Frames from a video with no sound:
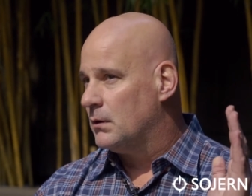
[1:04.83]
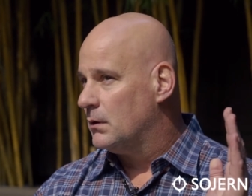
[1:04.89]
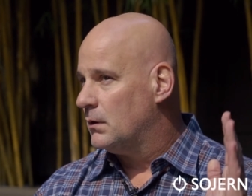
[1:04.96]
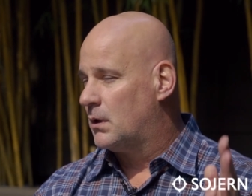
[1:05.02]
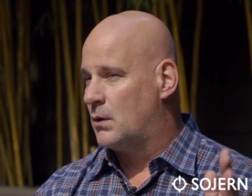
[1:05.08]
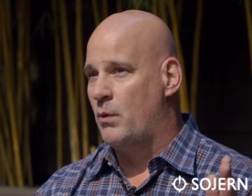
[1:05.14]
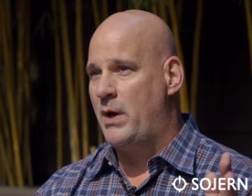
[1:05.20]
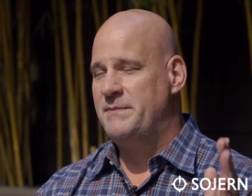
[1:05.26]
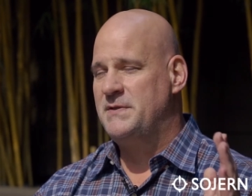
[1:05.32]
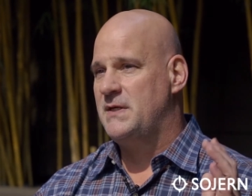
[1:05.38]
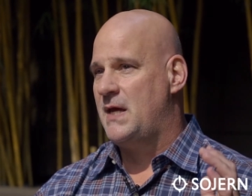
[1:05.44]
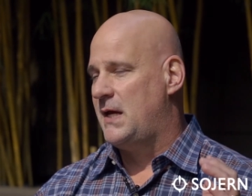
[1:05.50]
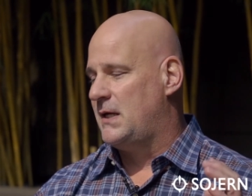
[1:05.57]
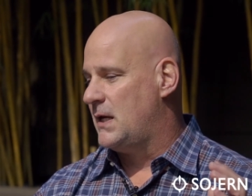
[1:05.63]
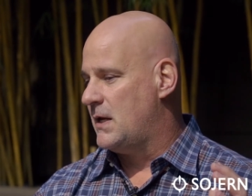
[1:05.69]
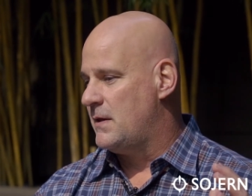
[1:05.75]
on a
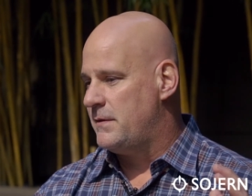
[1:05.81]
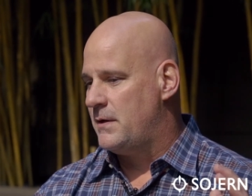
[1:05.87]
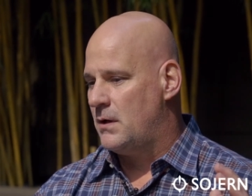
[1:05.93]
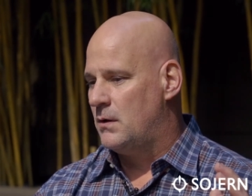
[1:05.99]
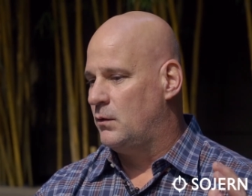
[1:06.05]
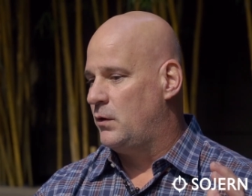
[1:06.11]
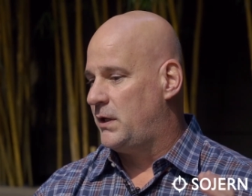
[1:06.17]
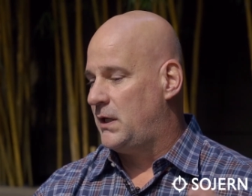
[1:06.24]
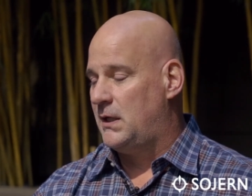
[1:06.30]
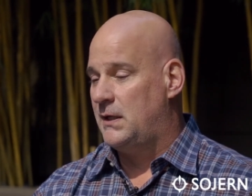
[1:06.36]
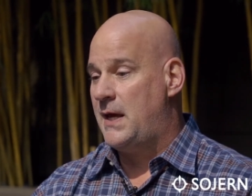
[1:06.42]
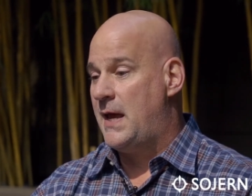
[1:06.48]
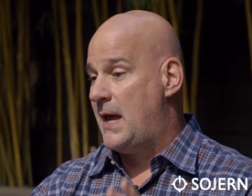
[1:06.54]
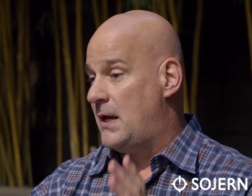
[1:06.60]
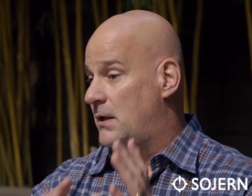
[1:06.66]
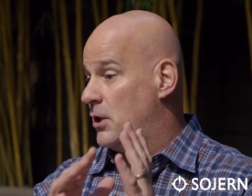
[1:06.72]
website and they're looking
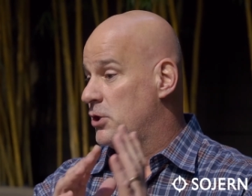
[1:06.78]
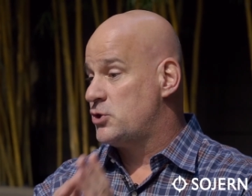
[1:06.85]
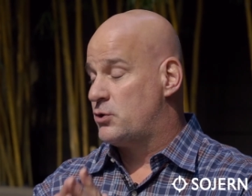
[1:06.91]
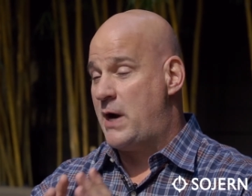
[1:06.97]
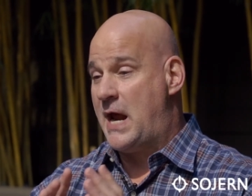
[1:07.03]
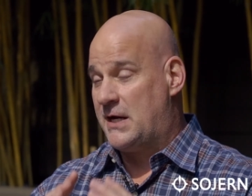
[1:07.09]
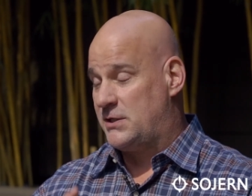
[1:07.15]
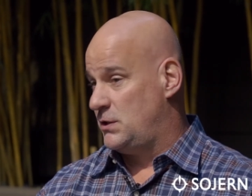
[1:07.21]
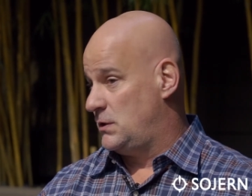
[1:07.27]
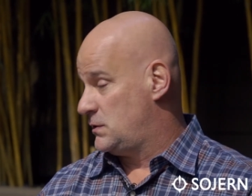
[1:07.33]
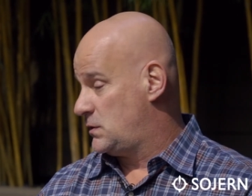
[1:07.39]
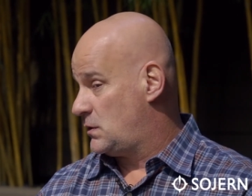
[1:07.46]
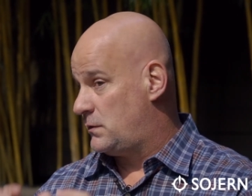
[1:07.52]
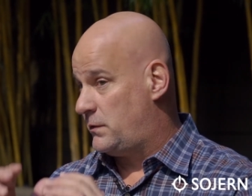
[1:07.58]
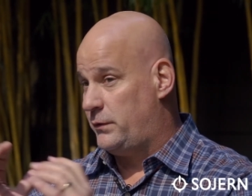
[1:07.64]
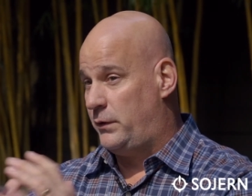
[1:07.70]
at
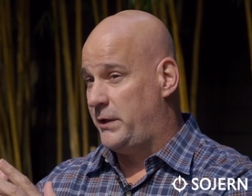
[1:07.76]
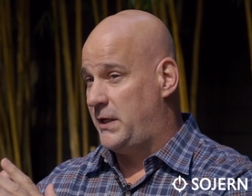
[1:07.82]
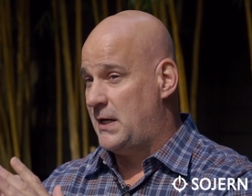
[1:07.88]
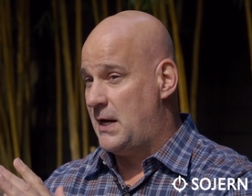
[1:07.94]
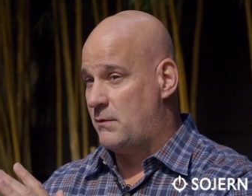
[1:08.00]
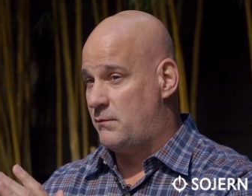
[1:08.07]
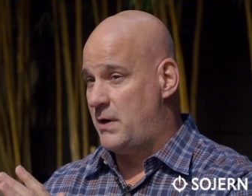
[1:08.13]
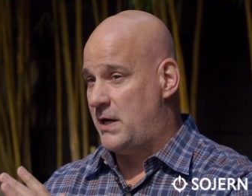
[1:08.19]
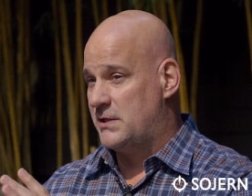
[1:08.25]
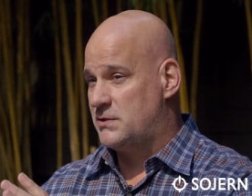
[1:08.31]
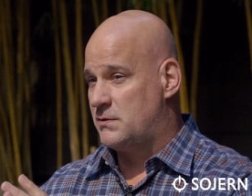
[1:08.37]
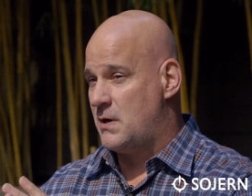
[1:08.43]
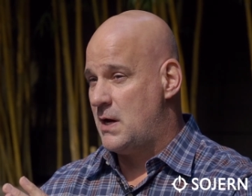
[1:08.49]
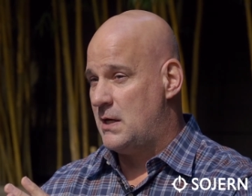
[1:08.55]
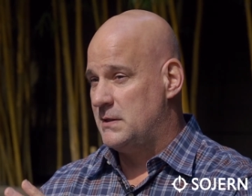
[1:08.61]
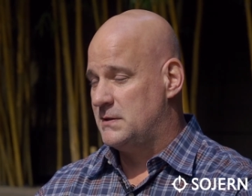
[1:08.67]
attractions or they're looking at
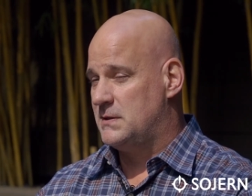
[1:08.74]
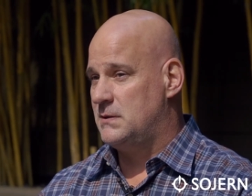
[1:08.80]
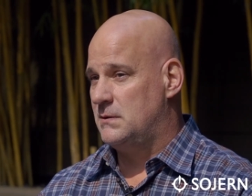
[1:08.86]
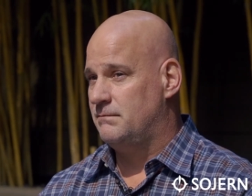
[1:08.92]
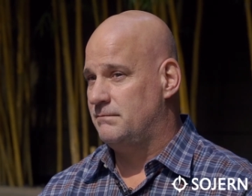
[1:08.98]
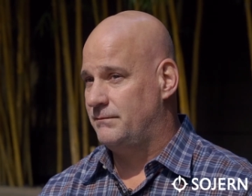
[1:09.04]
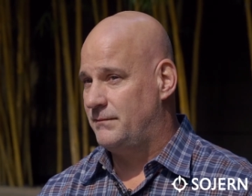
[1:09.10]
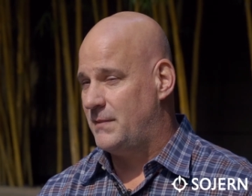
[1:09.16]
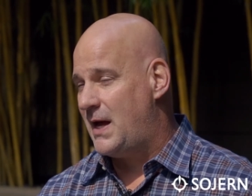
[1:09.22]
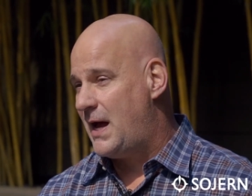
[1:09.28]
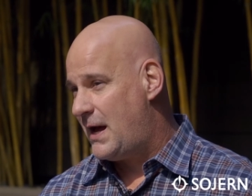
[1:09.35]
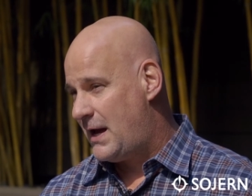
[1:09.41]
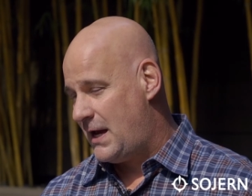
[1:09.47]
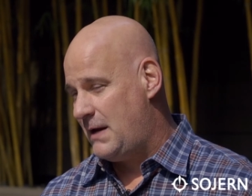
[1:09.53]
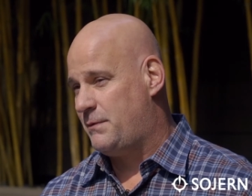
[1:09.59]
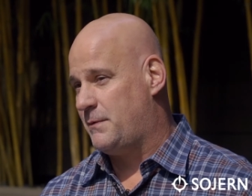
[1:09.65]
restaurants,
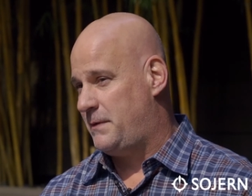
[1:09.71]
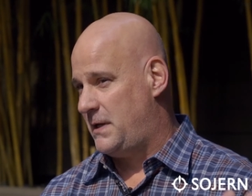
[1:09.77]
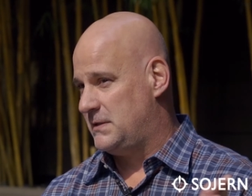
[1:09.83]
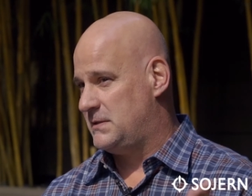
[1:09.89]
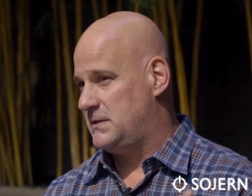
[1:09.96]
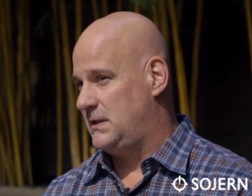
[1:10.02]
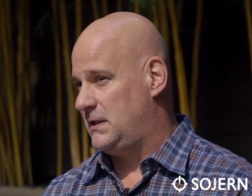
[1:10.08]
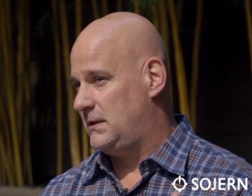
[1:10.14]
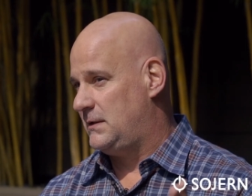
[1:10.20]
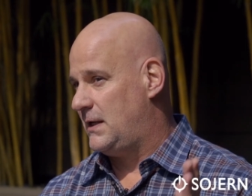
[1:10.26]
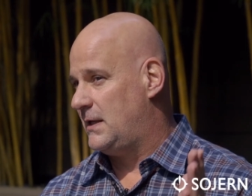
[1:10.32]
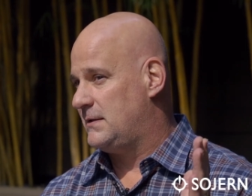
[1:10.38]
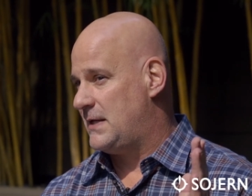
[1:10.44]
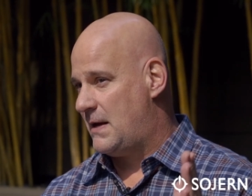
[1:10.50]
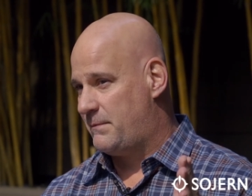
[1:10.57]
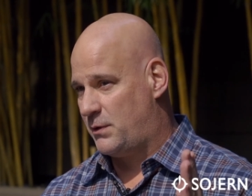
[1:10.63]
high propensity
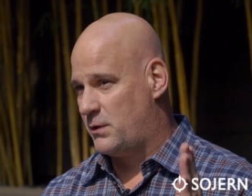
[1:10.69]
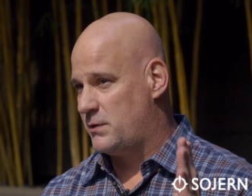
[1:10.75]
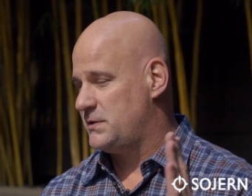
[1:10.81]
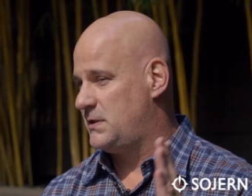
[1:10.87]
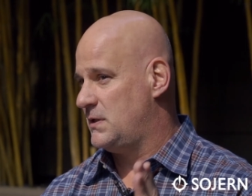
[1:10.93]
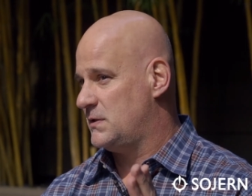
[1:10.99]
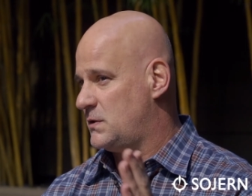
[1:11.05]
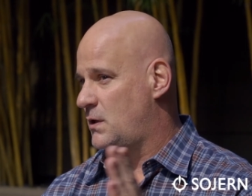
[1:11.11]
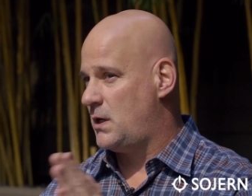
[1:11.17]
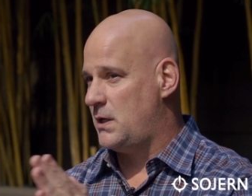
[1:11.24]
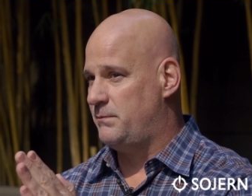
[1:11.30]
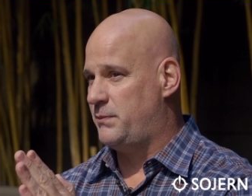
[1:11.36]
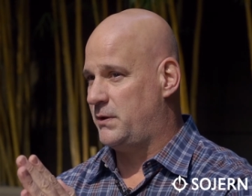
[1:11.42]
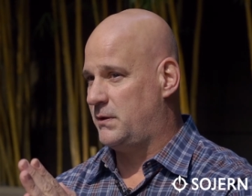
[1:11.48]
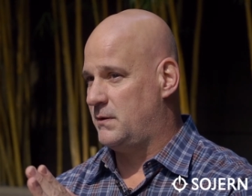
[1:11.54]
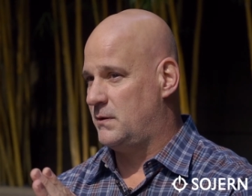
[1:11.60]
that that person has already
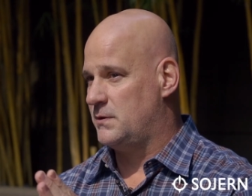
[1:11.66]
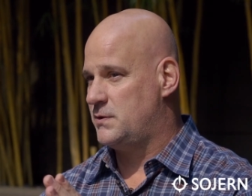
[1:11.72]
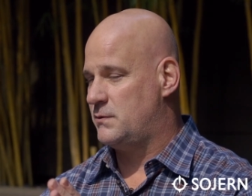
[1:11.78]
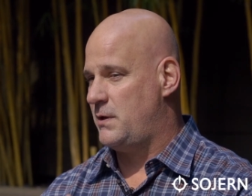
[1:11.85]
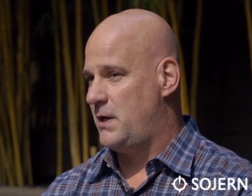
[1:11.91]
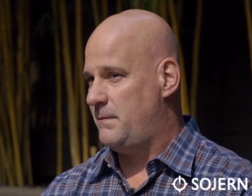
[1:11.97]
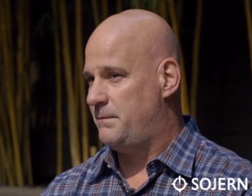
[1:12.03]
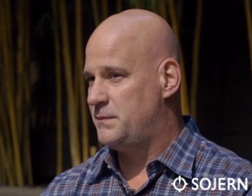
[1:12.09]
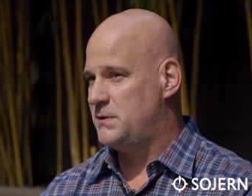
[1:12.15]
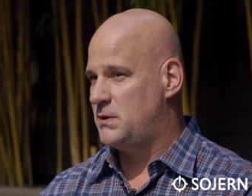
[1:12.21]
booked their trip.